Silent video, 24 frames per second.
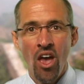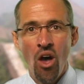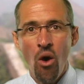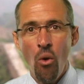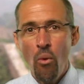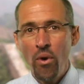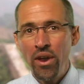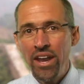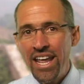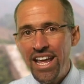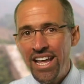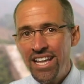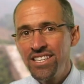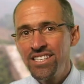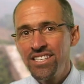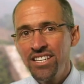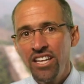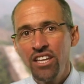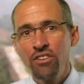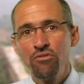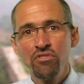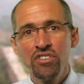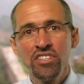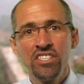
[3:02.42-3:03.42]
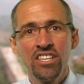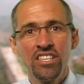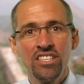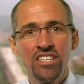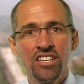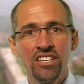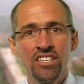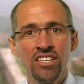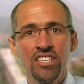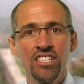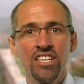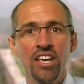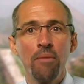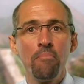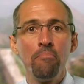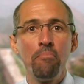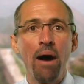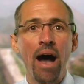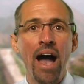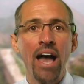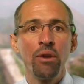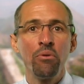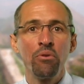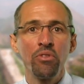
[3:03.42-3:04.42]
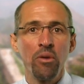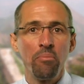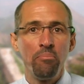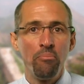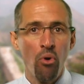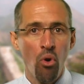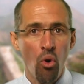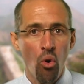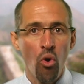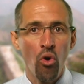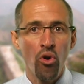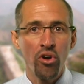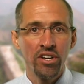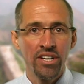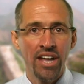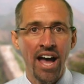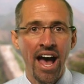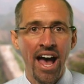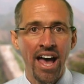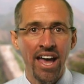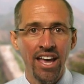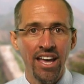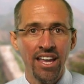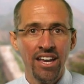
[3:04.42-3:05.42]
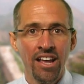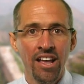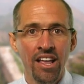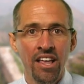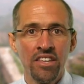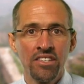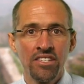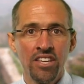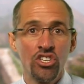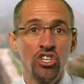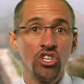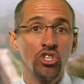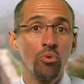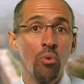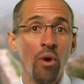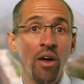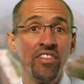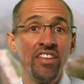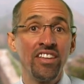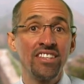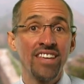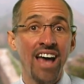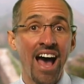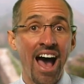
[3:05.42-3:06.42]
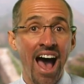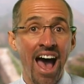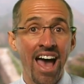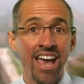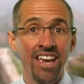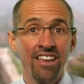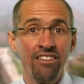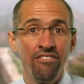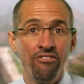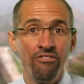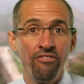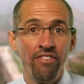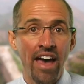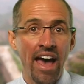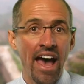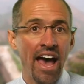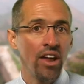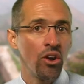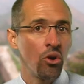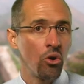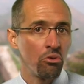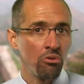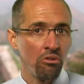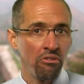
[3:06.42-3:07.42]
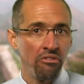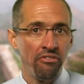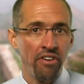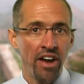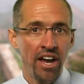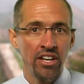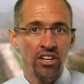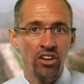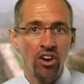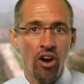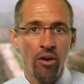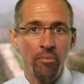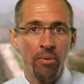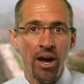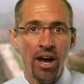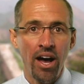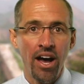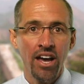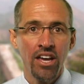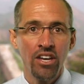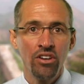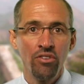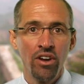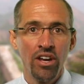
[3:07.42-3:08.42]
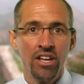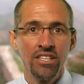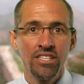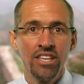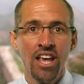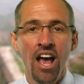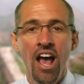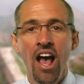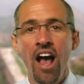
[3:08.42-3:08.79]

When insulin resistance is combined with a poor diet, such as one that's high in fat or refined carbohydrates,